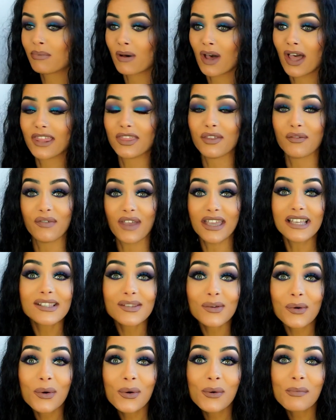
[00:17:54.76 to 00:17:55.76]
by the
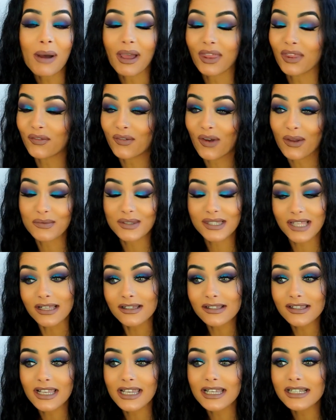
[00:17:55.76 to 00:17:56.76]
vessel, by the five
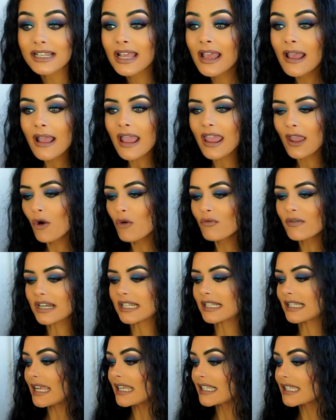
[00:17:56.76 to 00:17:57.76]
senses. It already
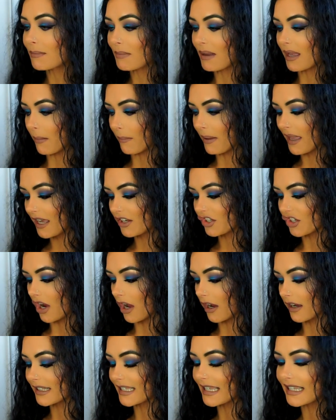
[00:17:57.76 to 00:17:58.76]
sees the bigger picture
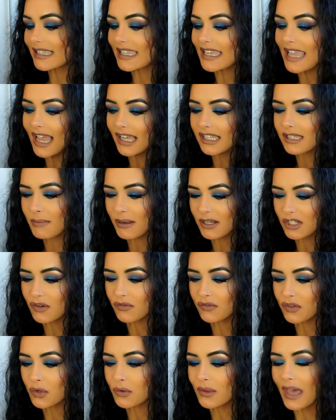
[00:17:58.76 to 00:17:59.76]
because it's the aspect
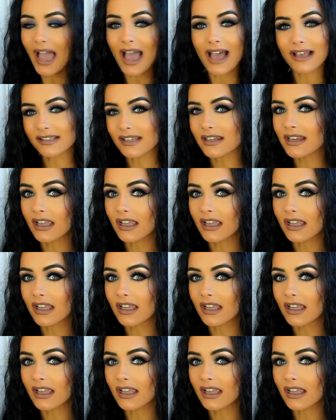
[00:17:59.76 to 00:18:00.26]
of you that hasn't